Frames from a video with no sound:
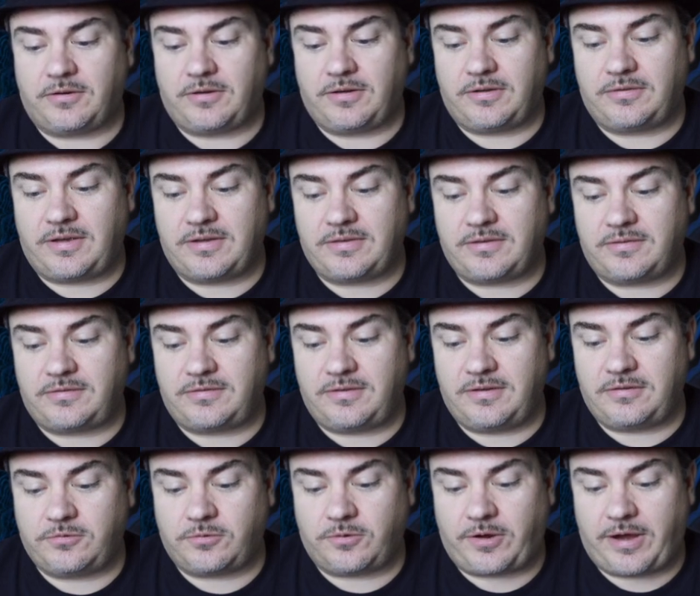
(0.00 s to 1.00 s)
are going to take the
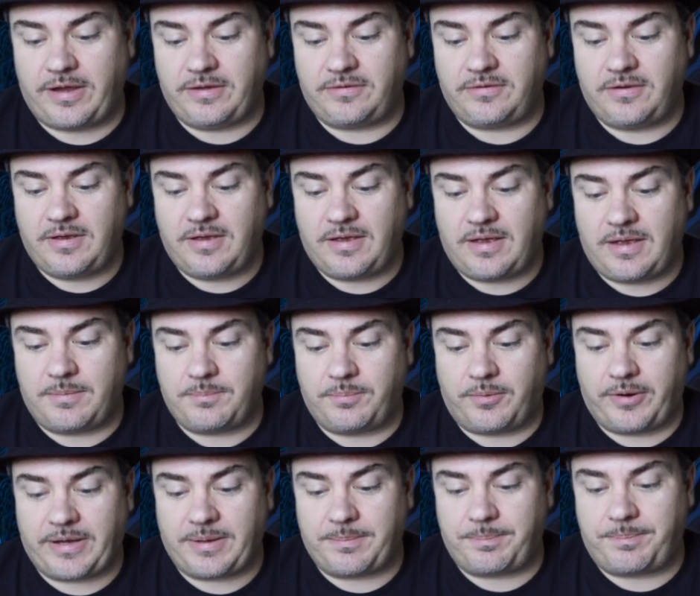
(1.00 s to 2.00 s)
citrate and
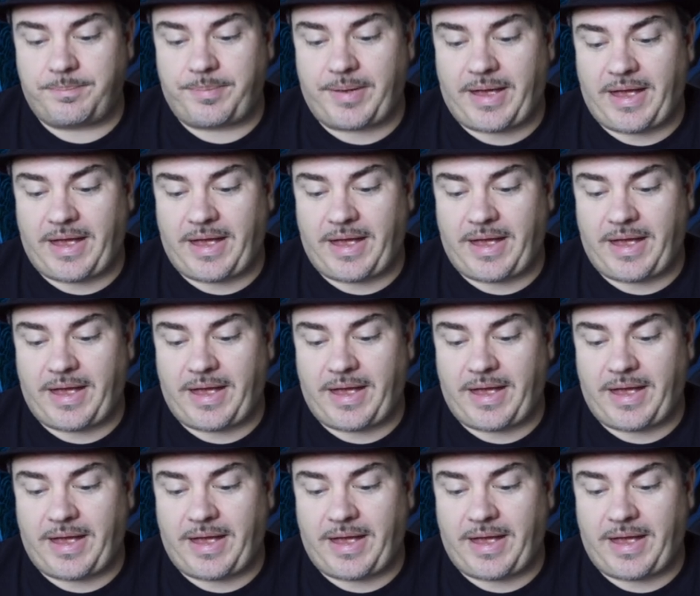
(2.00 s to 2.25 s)
break it